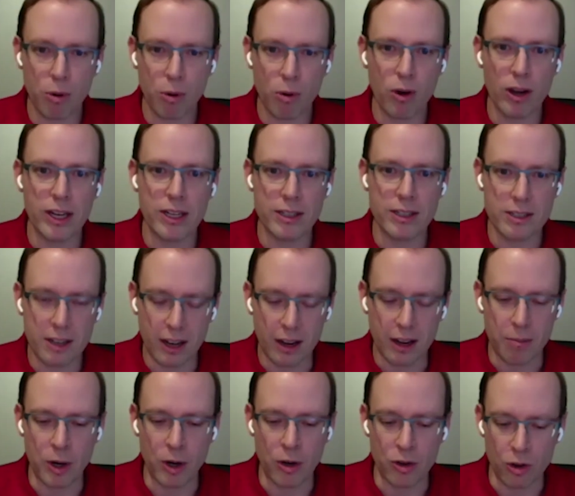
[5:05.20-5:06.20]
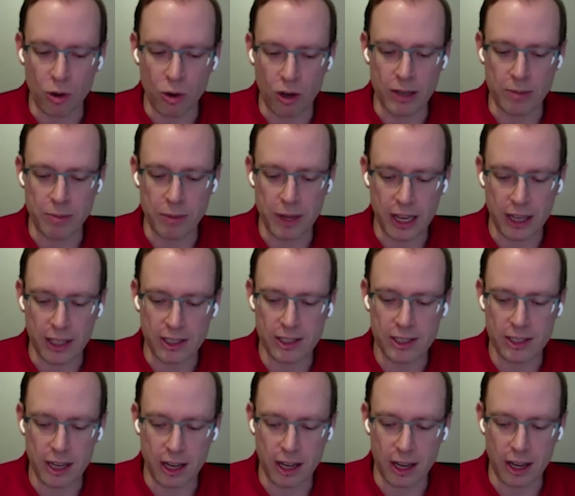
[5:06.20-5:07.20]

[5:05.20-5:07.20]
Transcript: point, Mayor Dolan, because